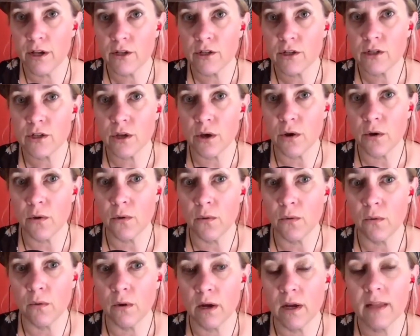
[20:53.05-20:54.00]

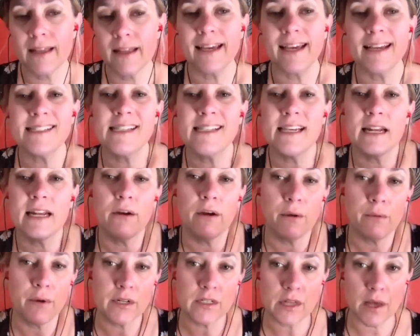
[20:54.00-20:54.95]
So like I said, how I
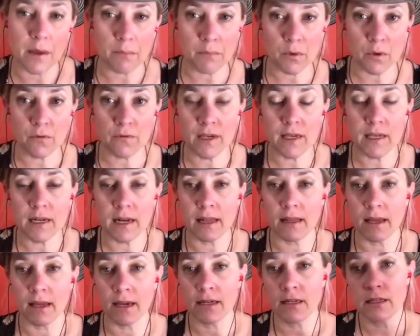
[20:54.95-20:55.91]
watched that movie and I
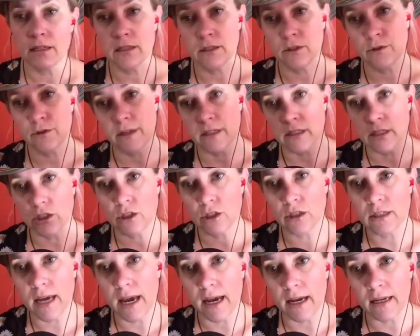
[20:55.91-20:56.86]
liked the
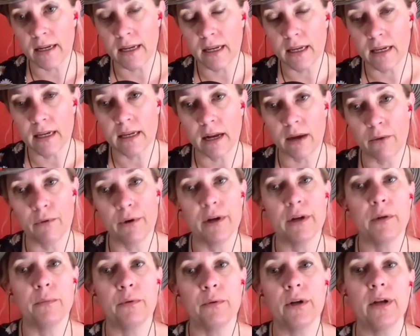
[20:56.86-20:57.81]
transition technique and I
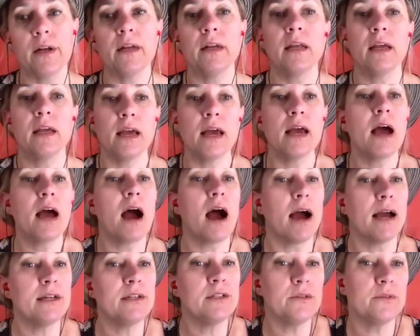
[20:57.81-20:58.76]
wanted to put it in,
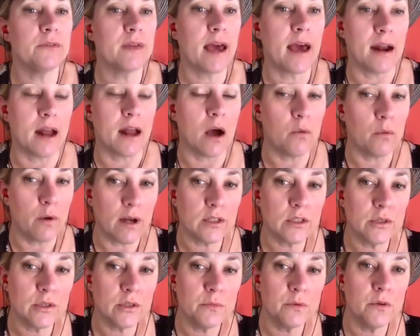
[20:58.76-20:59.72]
I do that. I'll
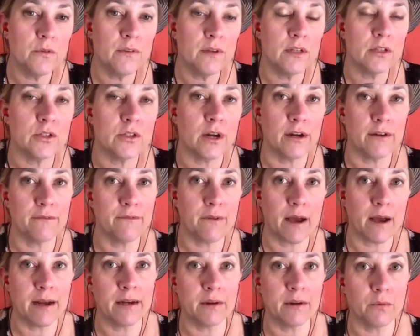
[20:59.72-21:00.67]
watch a movie and to
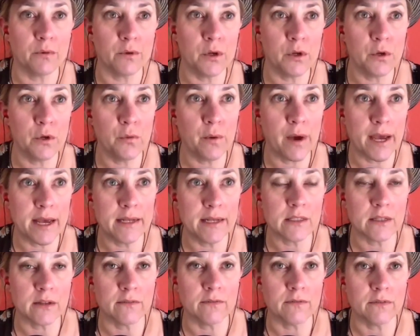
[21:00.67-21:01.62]
find new
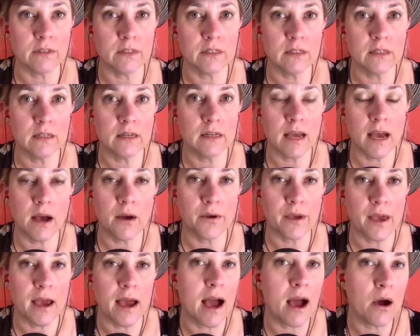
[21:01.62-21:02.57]
ways of,
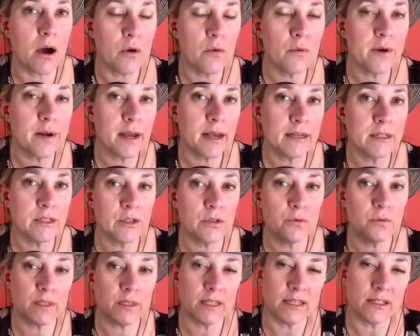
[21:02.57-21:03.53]
okay, how would I
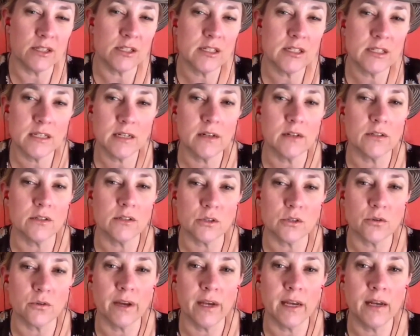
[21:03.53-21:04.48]
do what they just did on
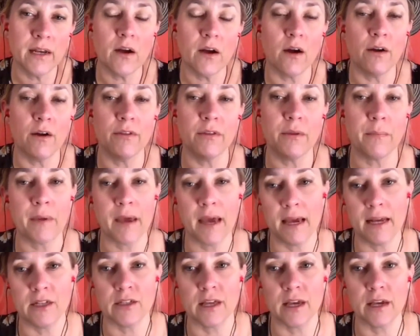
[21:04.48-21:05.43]
screen on the
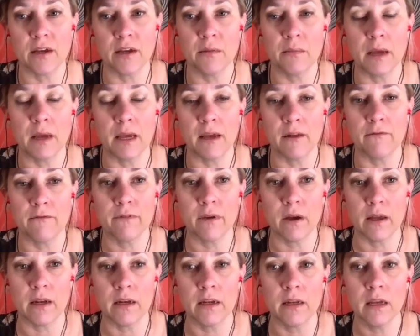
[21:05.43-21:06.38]
page that could make it
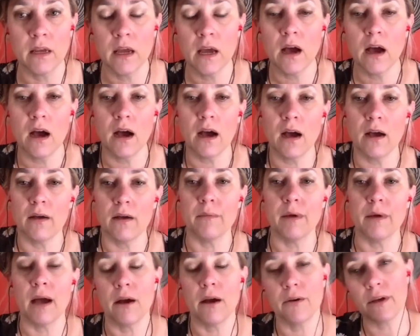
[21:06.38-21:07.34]
fun?
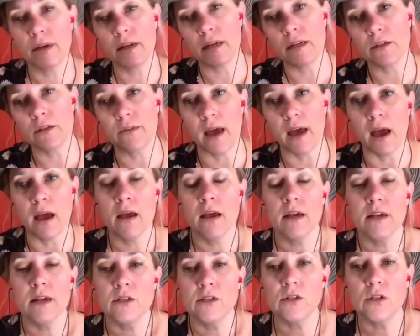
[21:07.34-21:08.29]
How can I do that?
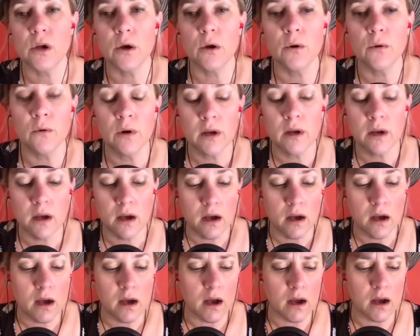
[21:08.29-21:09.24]
So
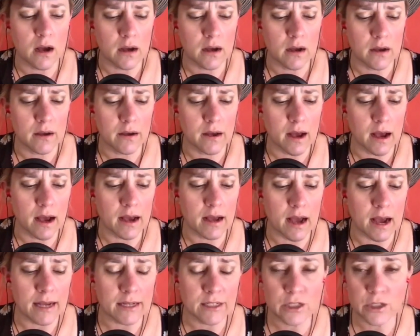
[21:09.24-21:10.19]

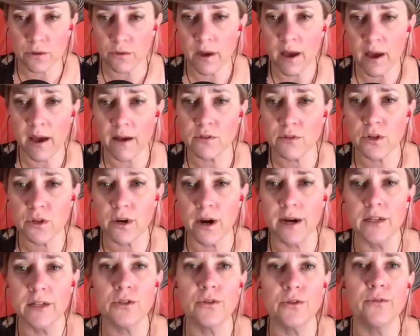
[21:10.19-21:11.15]
I do have
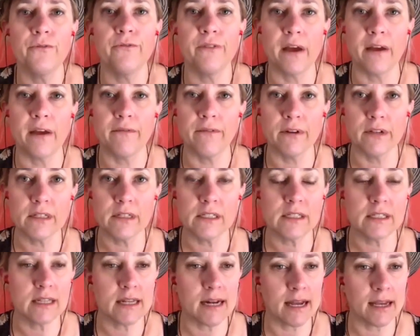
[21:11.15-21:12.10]
tried and true
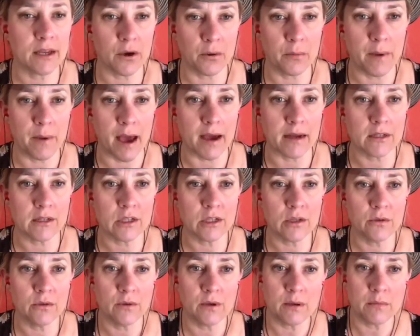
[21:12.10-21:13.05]
favorites that I go back
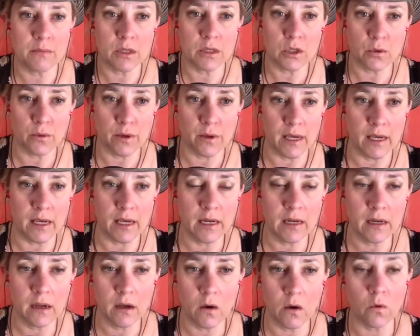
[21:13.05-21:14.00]
to in
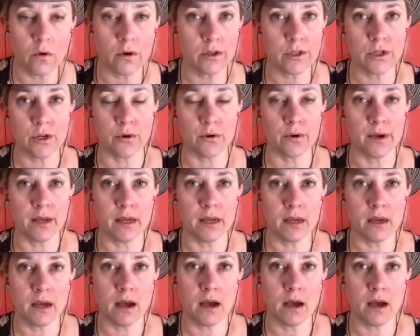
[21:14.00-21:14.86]
between or during.